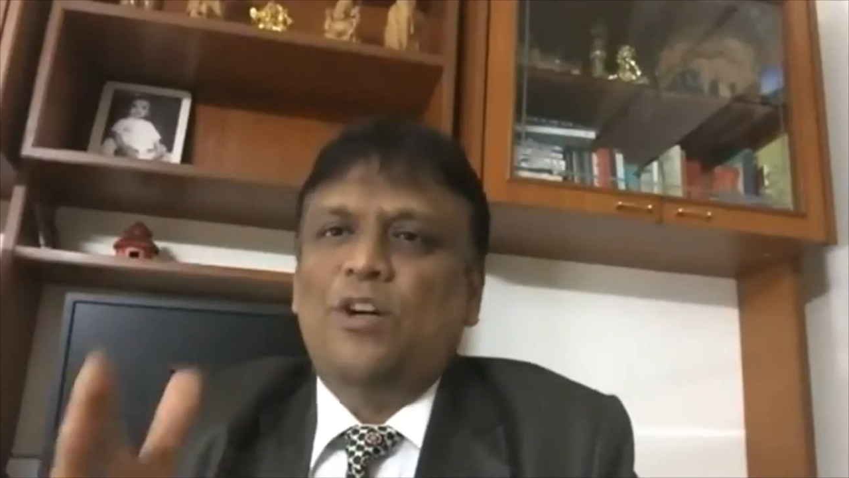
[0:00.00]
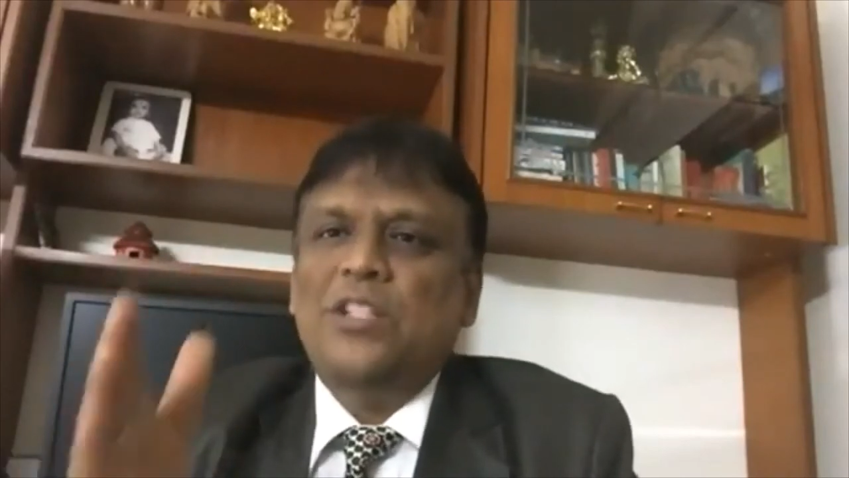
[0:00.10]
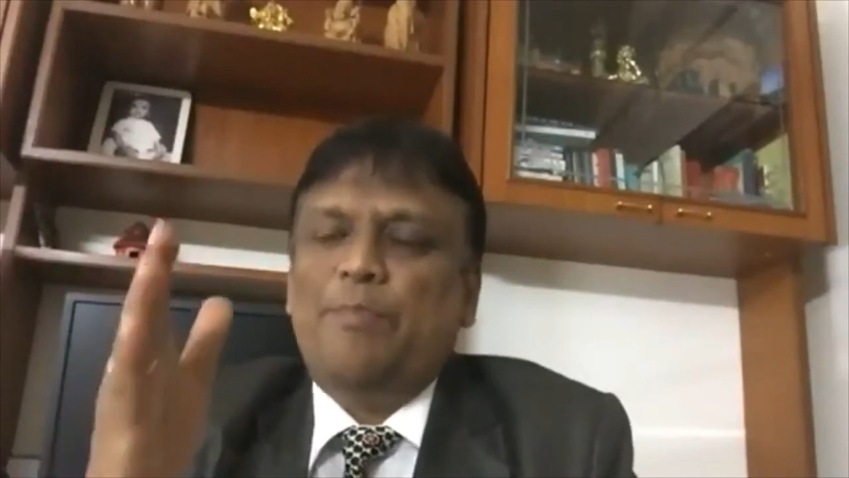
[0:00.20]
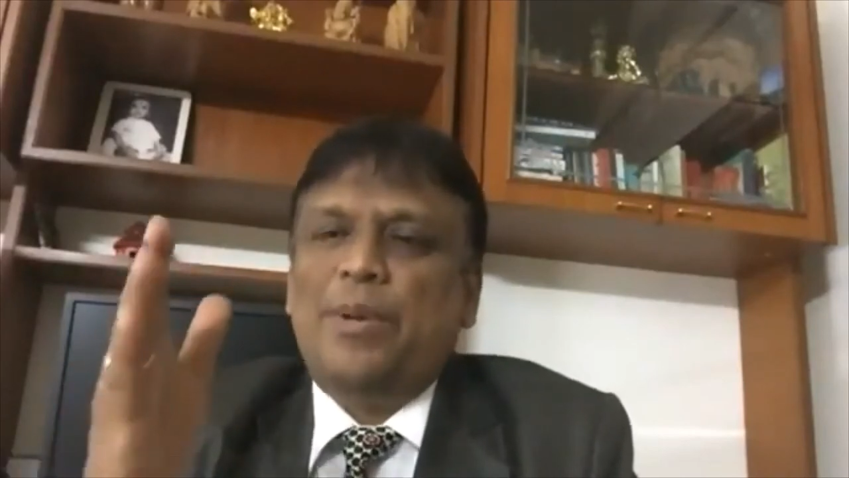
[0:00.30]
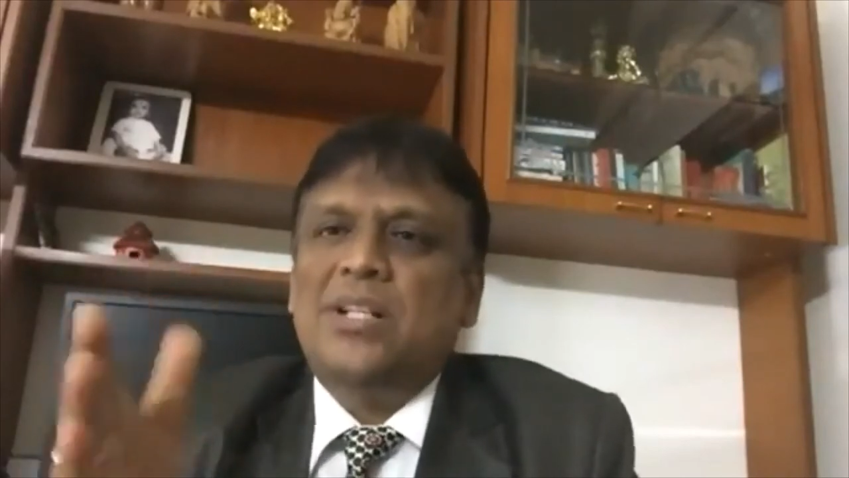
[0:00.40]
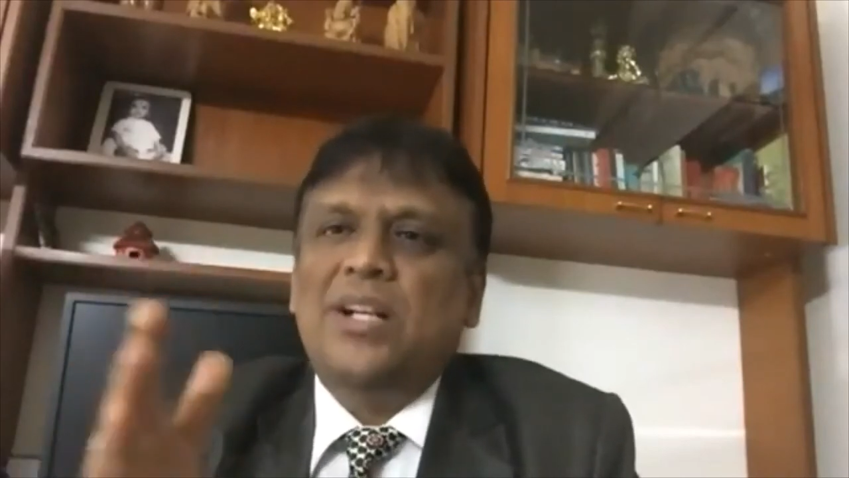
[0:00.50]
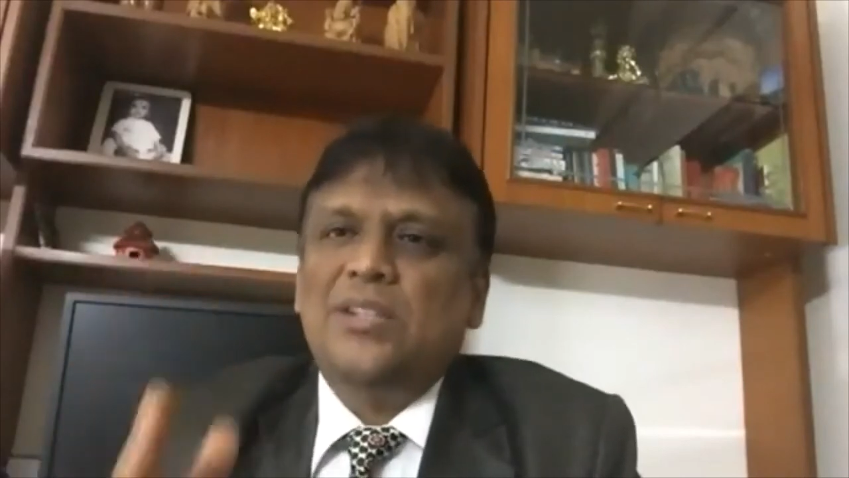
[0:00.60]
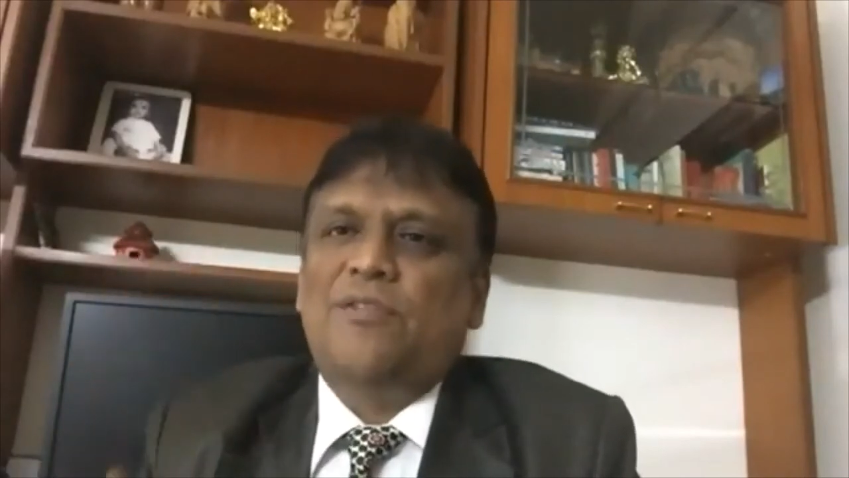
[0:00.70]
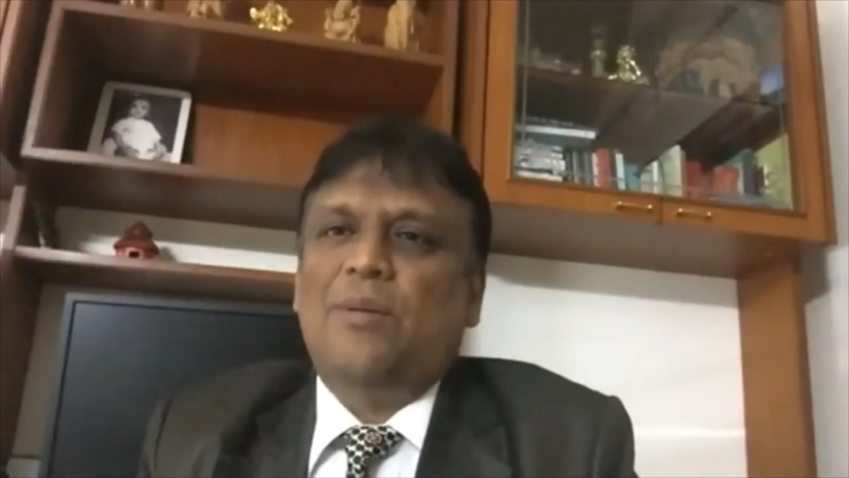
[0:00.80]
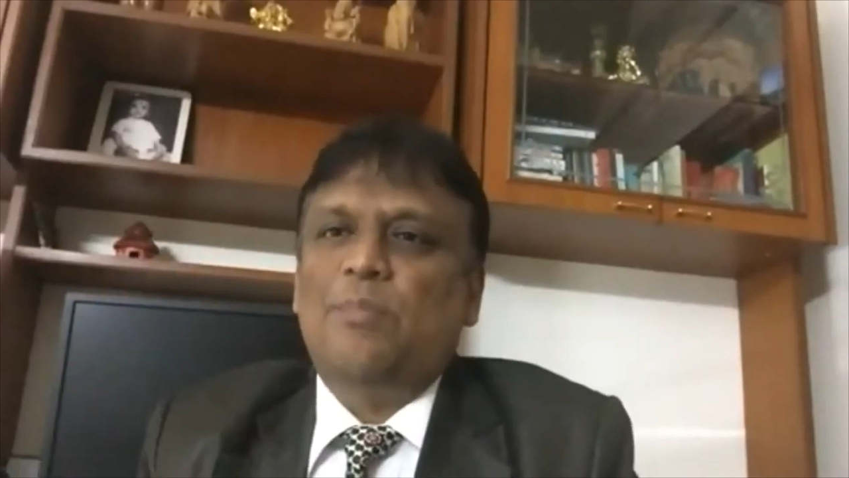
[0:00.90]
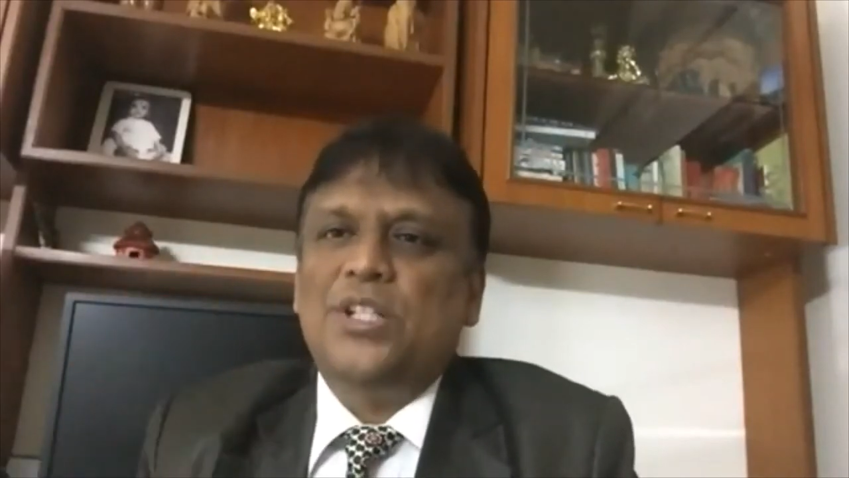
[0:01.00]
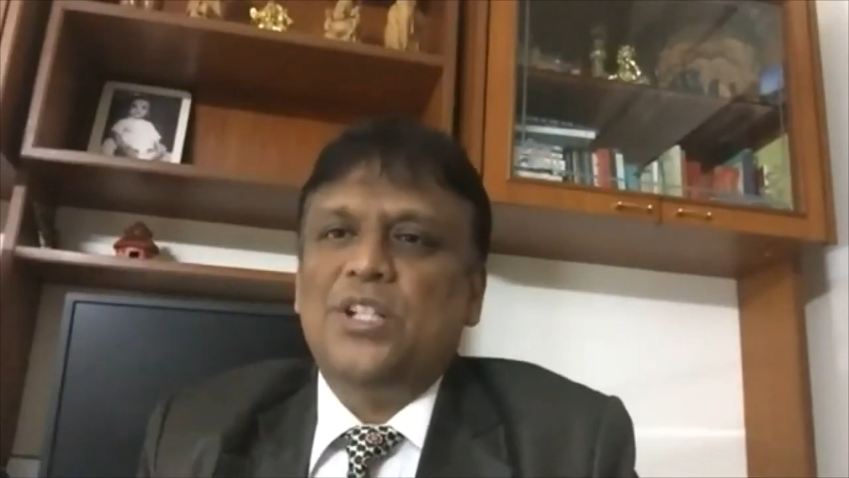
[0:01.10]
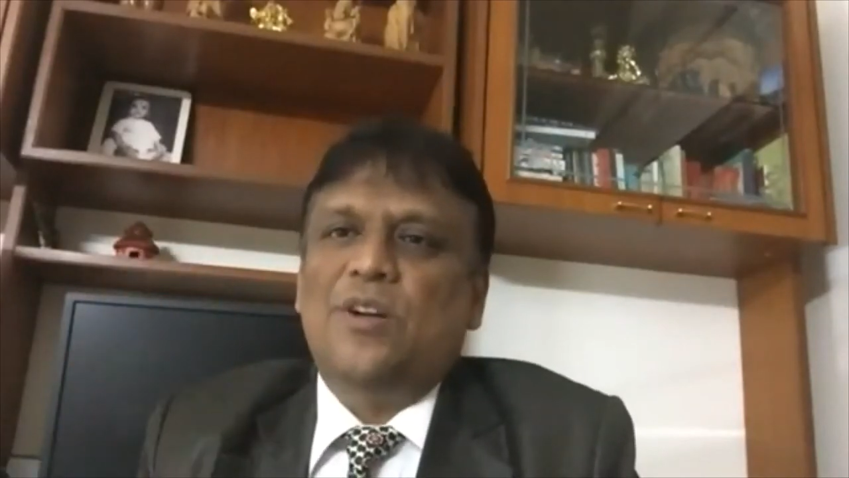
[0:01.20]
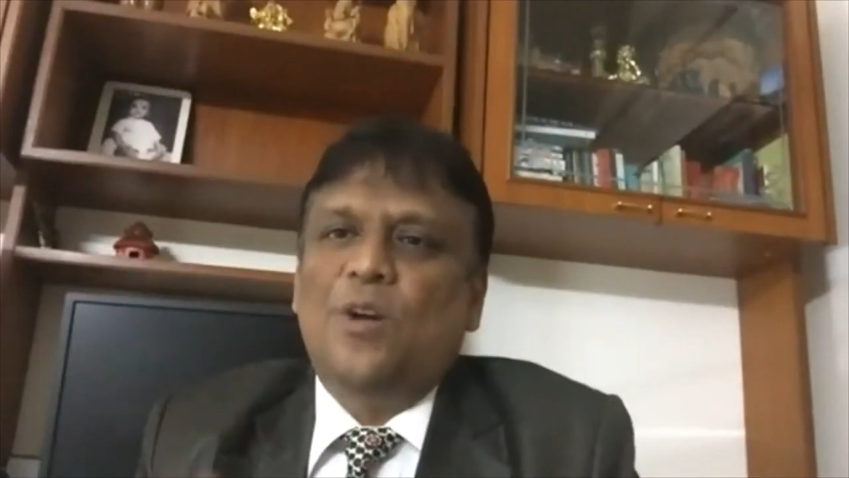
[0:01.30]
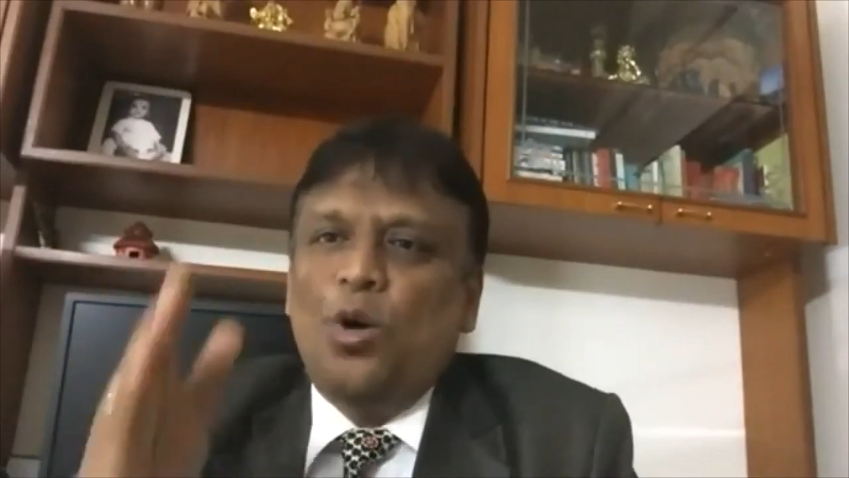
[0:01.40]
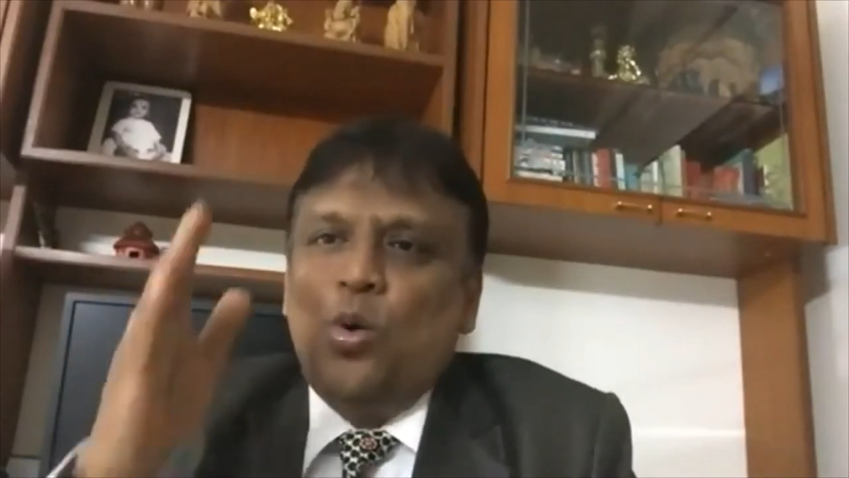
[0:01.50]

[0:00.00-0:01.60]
What is the percentage of completion?